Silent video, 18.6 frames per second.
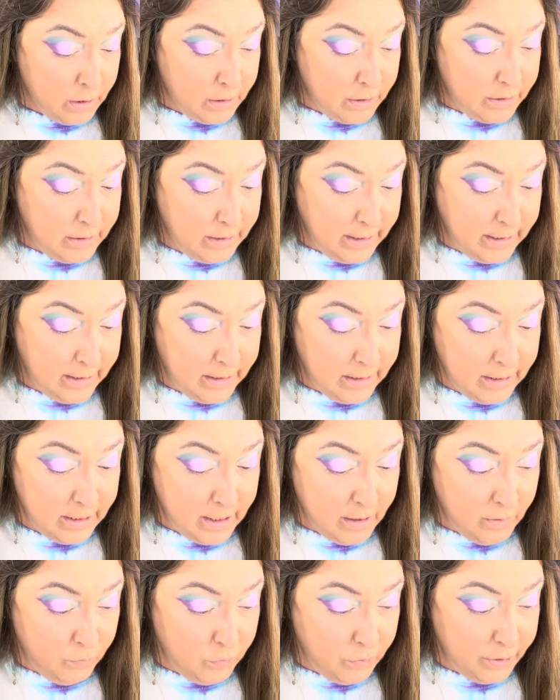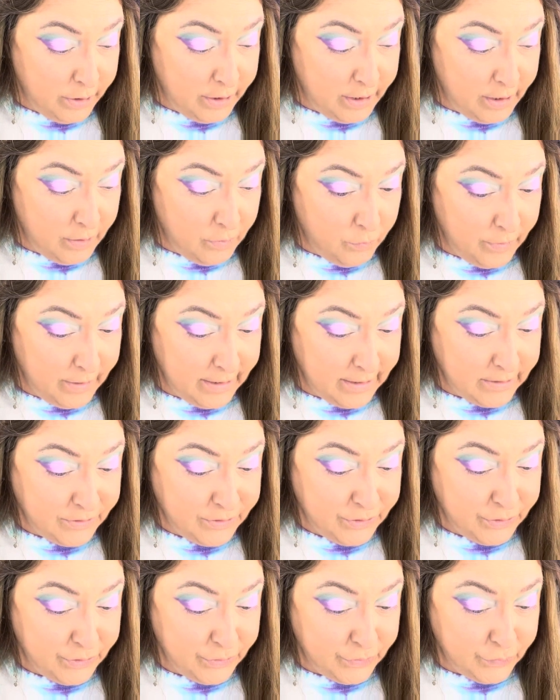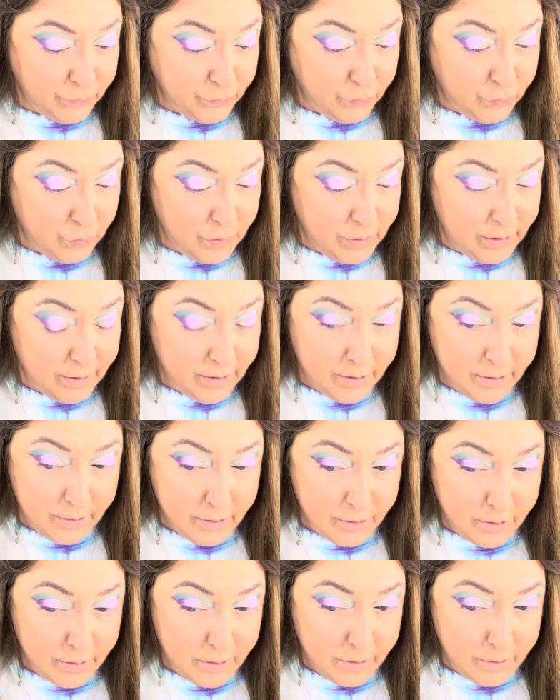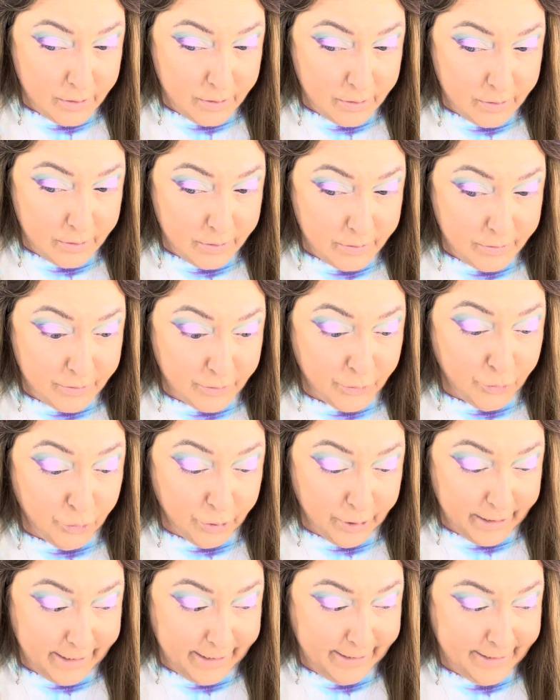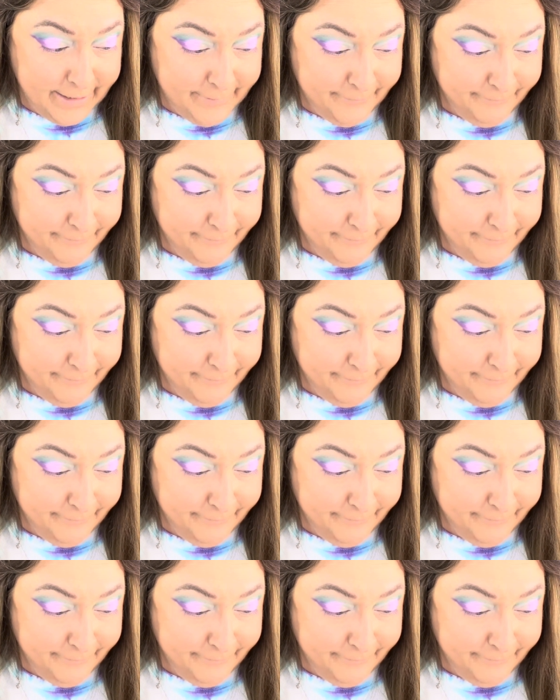Then I want to go into the green.